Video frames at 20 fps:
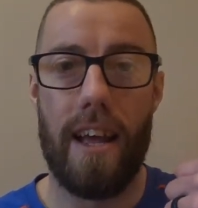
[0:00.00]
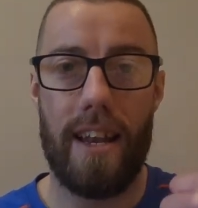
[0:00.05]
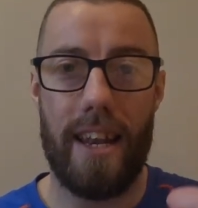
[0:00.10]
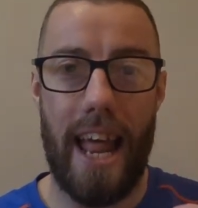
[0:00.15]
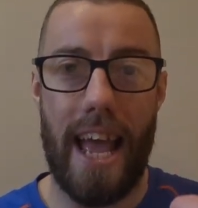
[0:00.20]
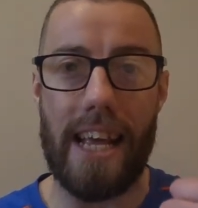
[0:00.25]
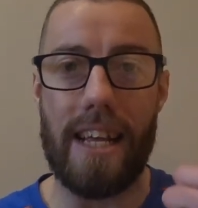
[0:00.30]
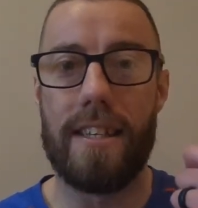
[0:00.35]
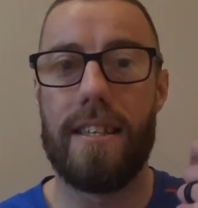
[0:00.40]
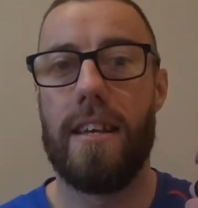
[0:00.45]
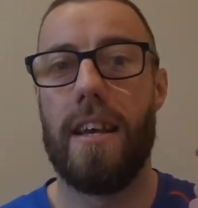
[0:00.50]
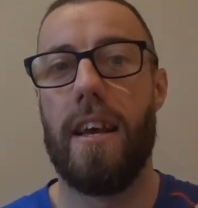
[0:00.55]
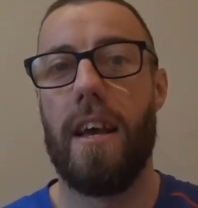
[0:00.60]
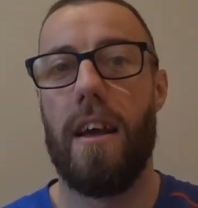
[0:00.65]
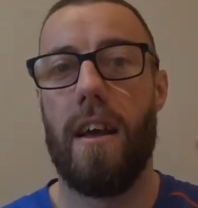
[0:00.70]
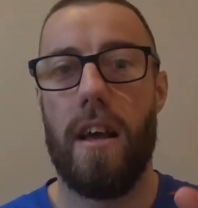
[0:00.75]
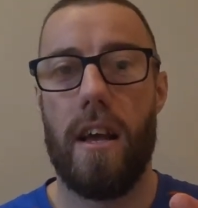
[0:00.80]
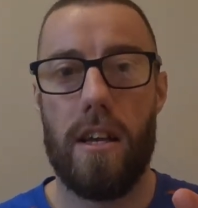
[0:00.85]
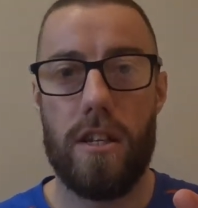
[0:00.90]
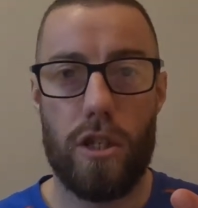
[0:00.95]
legs,
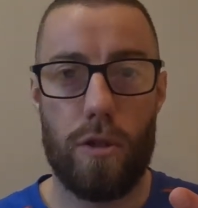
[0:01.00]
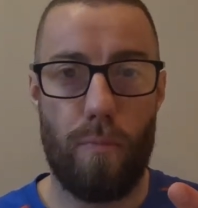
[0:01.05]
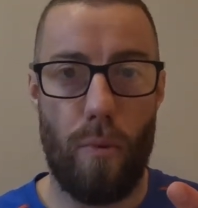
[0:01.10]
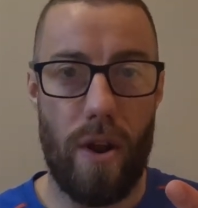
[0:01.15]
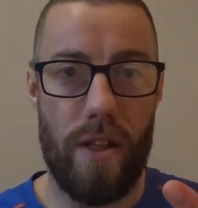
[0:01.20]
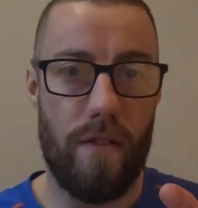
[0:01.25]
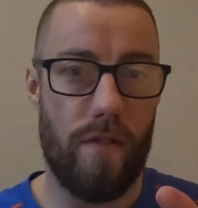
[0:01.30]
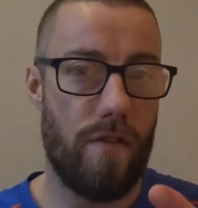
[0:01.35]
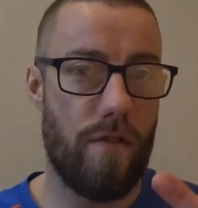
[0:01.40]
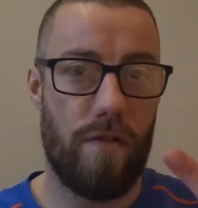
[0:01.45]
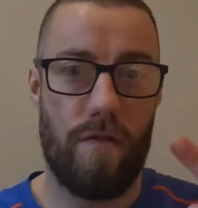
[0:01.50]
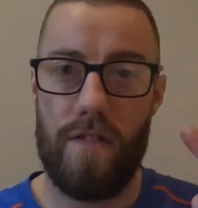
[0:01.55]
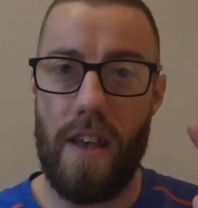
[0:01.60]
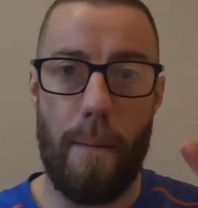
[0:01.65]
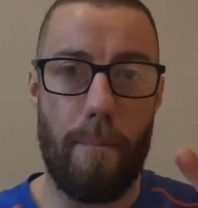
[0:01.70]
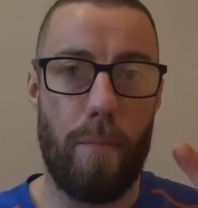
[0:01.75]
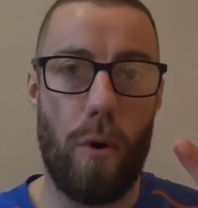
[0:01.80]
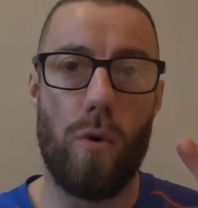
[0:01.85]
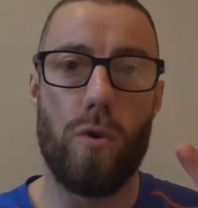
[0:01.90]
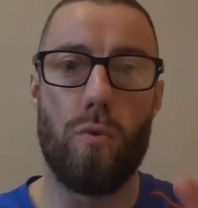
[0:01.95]
sprints,
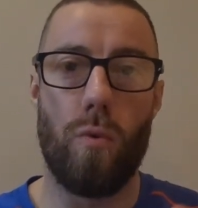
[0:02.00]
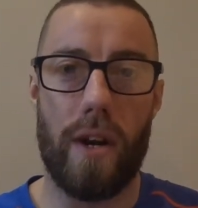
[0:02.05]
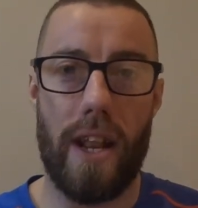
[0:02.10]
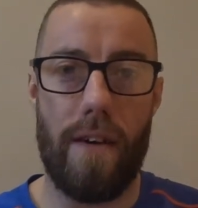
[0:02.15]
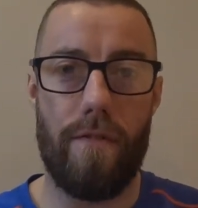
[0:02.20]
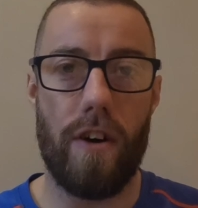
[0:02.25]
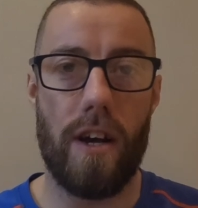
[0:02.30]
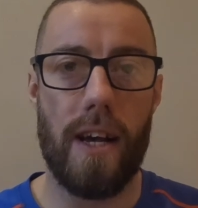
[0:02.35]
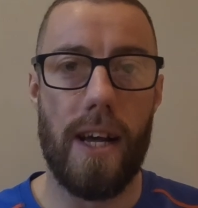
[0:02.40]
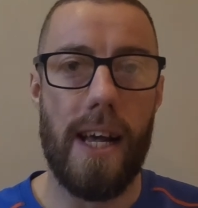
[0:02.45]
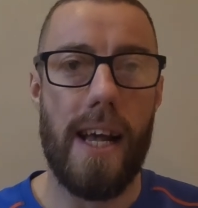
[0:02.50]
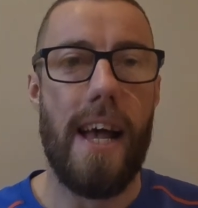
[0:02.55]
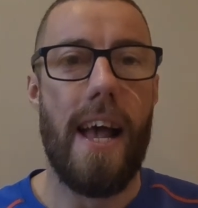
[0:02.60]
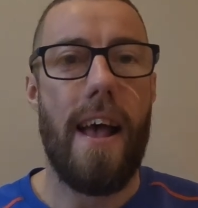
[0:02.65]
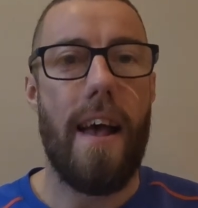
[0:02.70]
tempos, whatever.